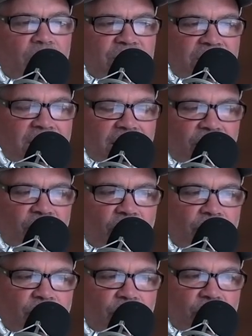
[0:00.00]
which, again, is
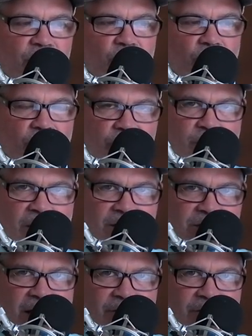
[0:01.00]
good for those roots because